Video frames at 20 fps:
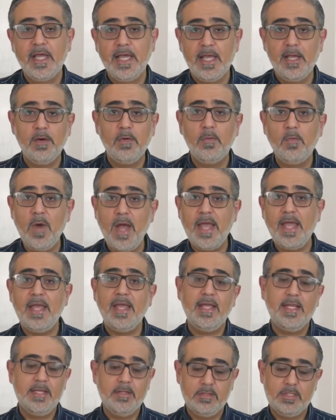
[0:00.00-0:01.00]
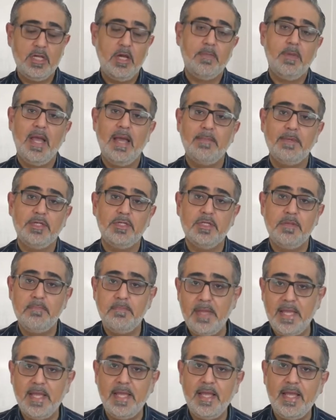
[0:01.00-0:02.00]
He'll weigh it and he'll tell me how much the
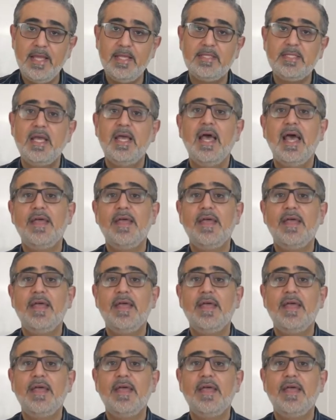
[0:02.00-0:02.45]
meat is,